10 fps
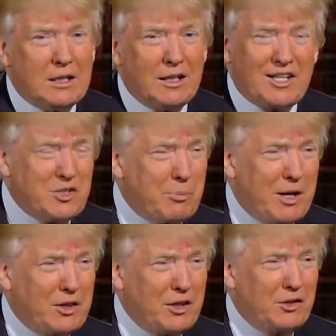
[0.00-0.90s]
Lots of
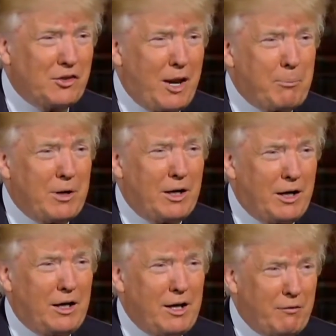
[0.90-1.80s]
bad things happen, and
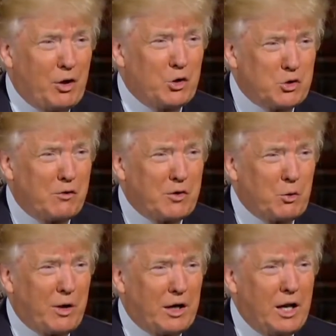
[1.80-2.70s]
he never goes over the
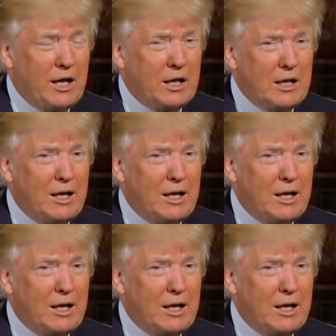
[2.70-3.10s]
red line.